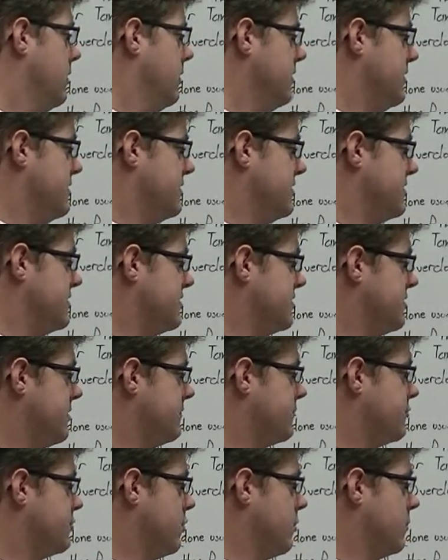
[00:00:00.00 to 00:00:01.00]
This is
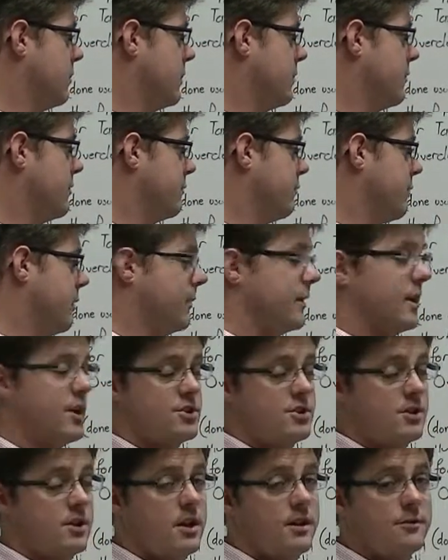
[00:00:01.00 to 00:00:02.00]
I've drawn one with a
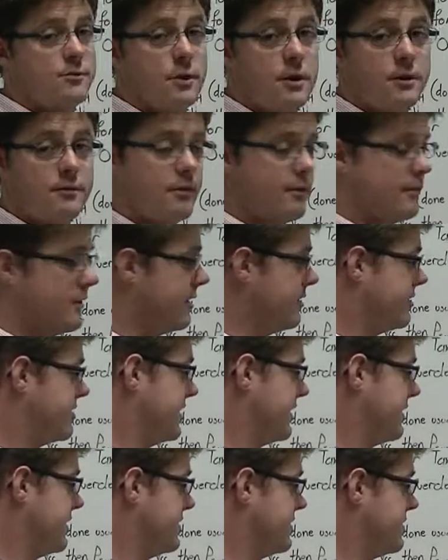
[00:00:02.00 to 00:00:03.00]
propagation delay of 25
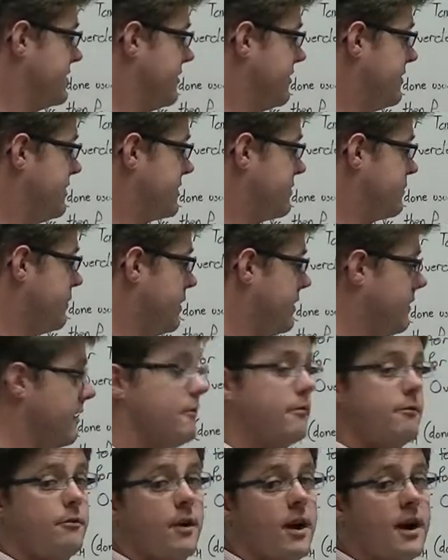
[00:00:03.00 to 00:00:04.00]
nanoseconds, this one
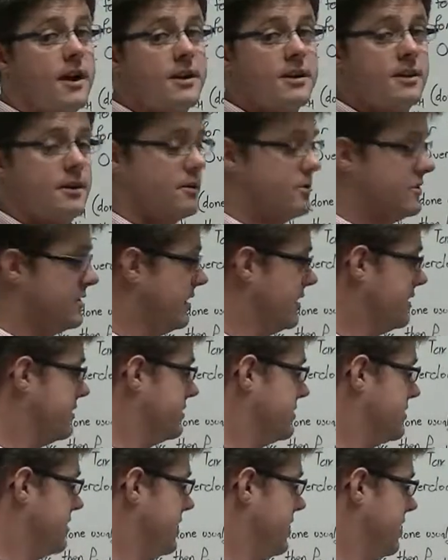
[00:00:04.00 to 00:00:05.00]
for 80
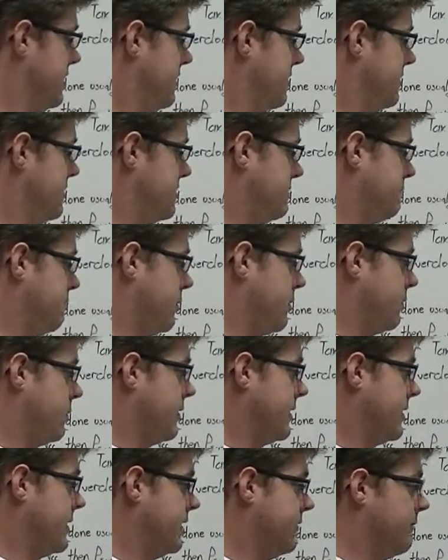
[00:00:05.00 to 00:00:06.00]
nanoseconds, this bottom
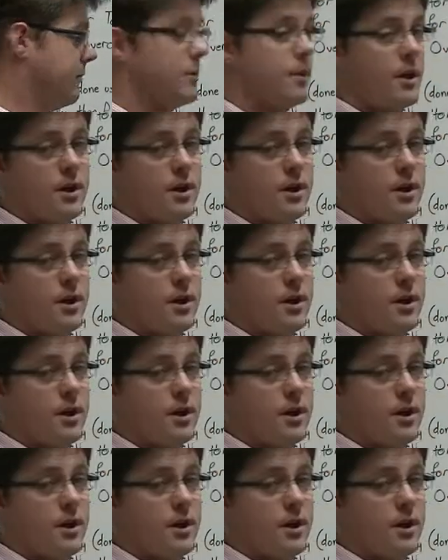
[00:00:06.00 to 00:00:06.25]
one here with